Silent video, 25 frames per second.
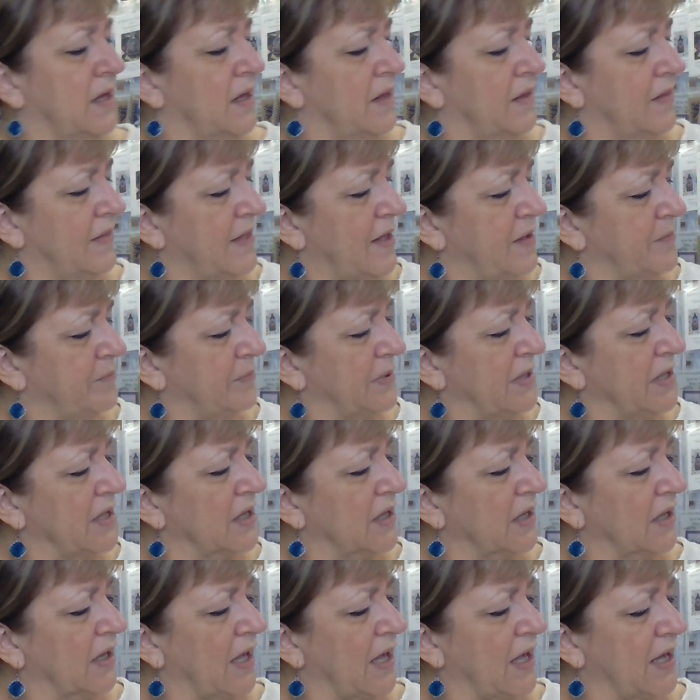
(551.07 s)
that
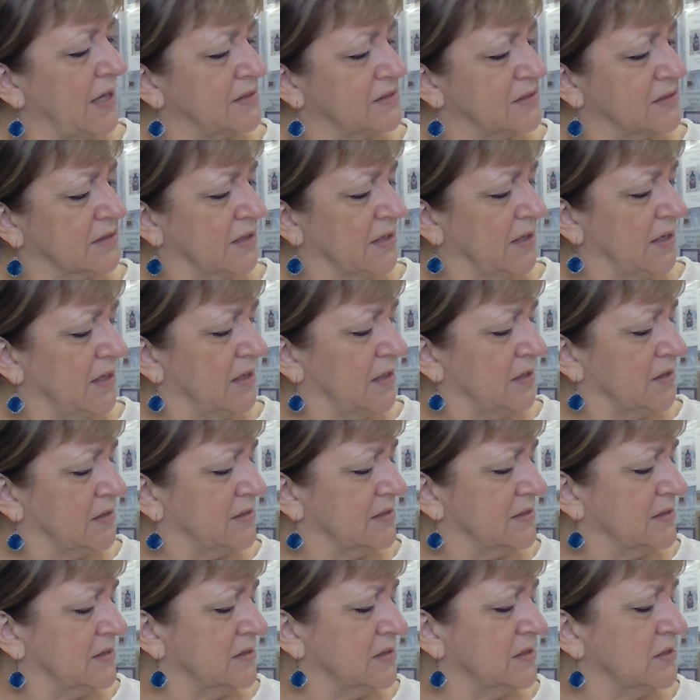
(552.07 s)
pink cast kind of
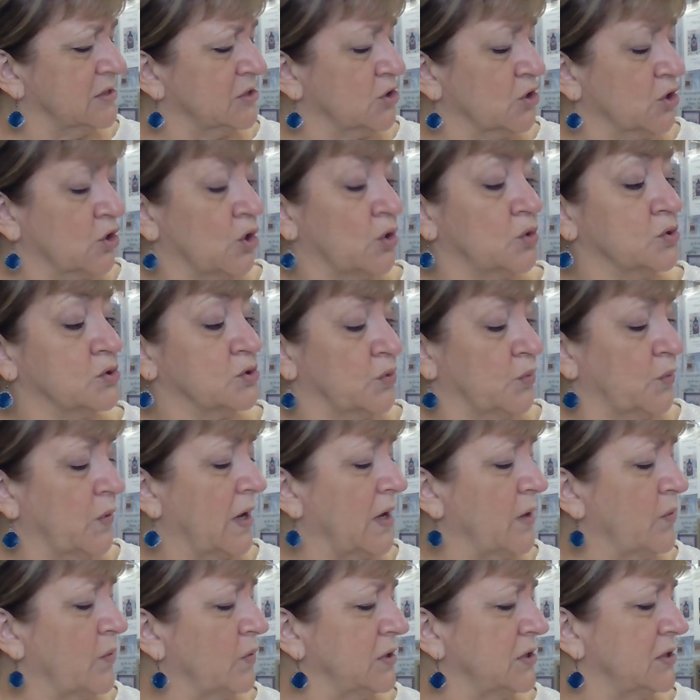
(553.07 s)
goes
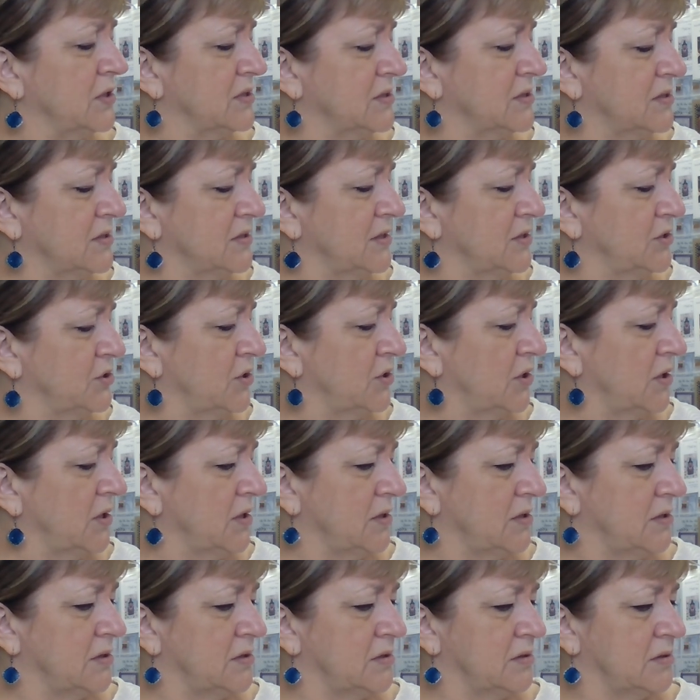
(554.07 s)
away when you stitch on
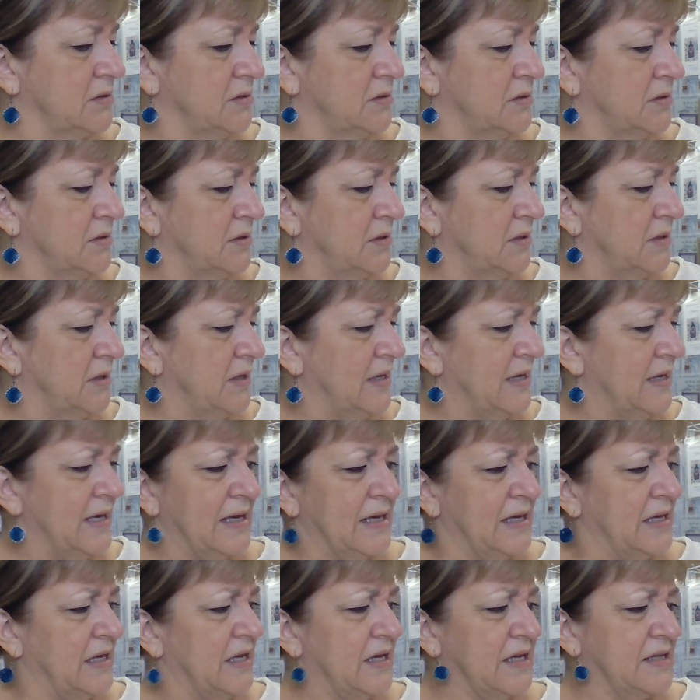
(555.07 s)
it.
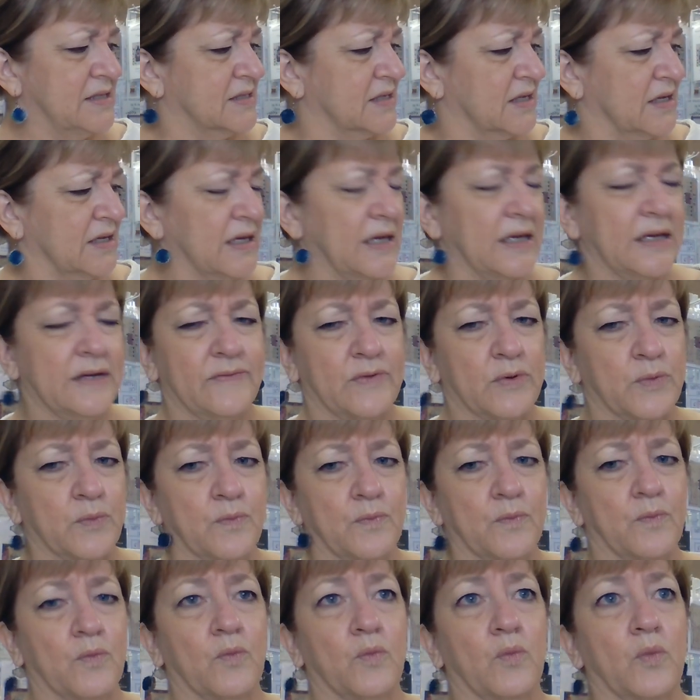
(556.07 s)
It's kind of a
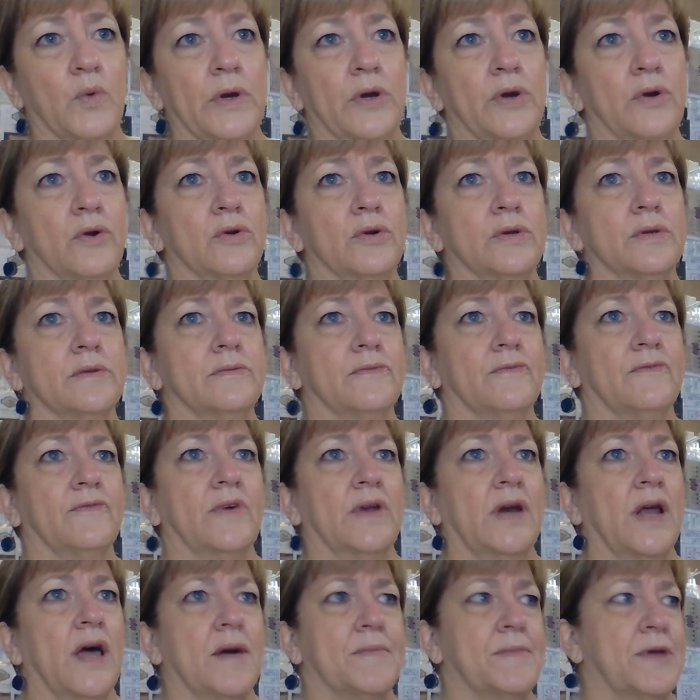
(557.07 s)
weird
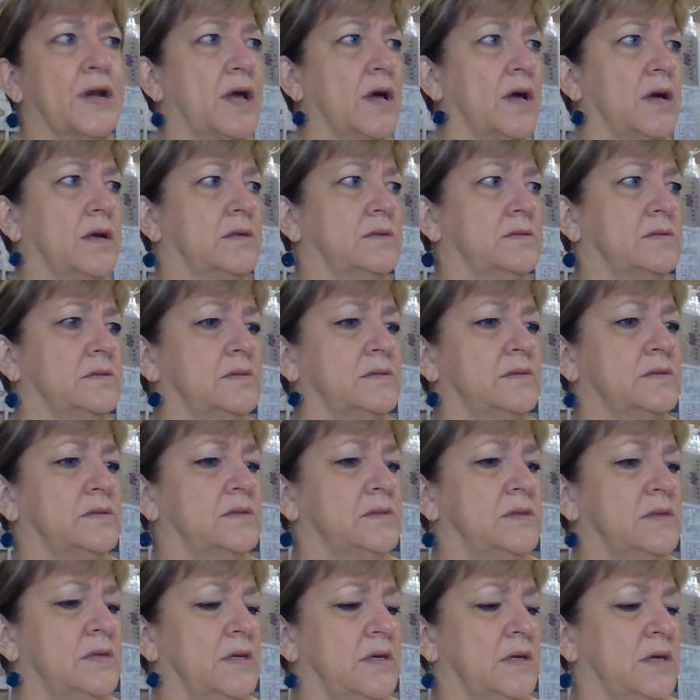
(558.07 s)
phenomena.
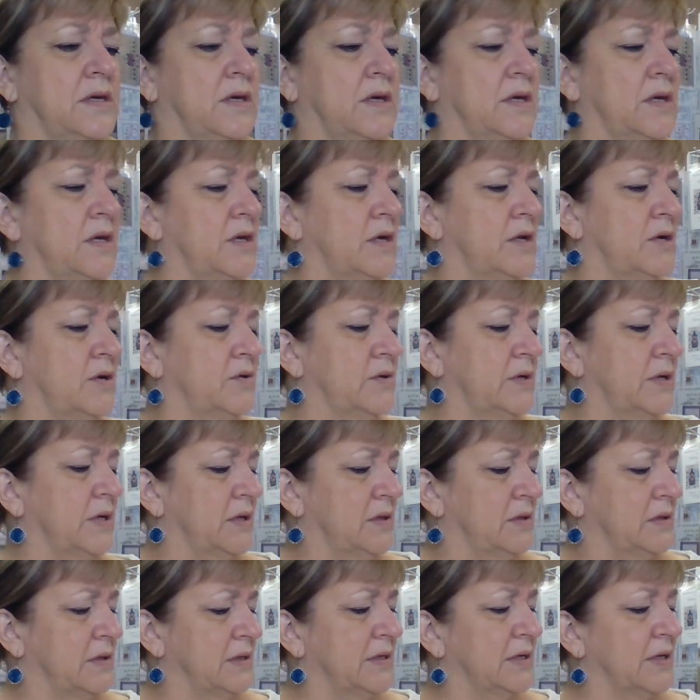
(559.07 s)
You
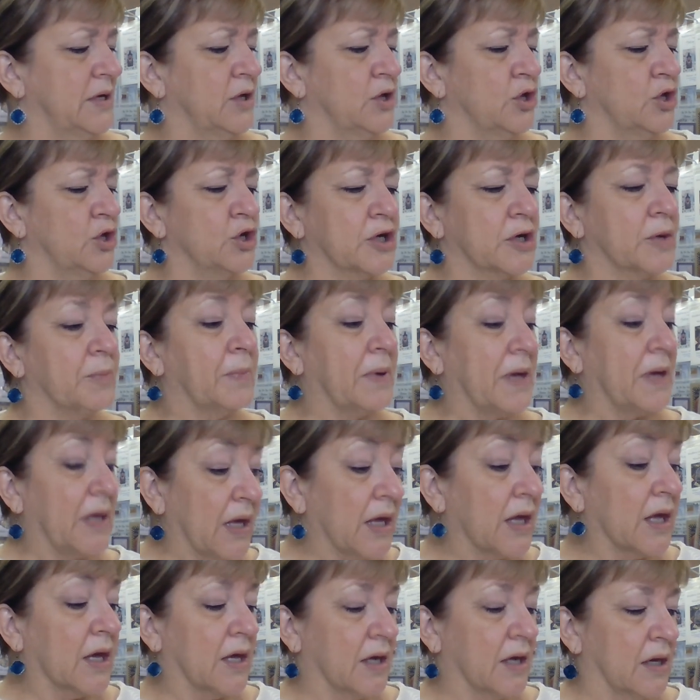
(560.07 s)
know, it'll look
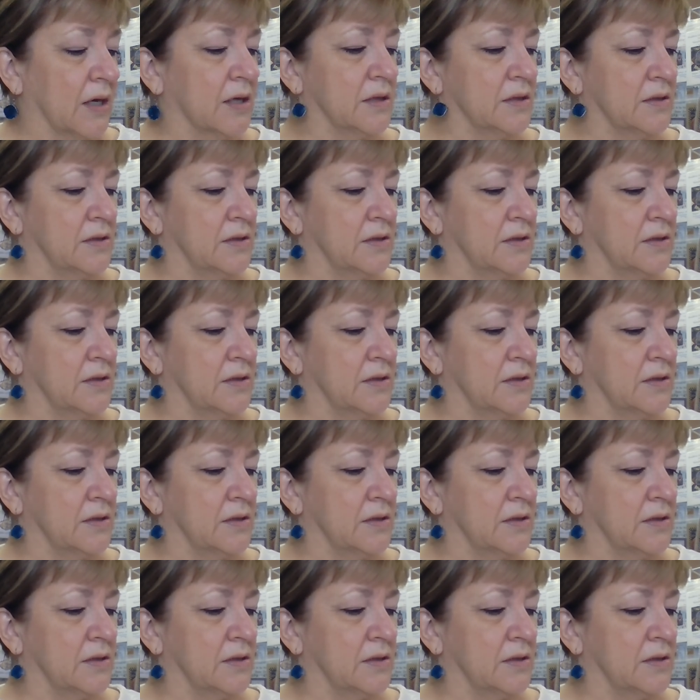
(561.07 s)
pink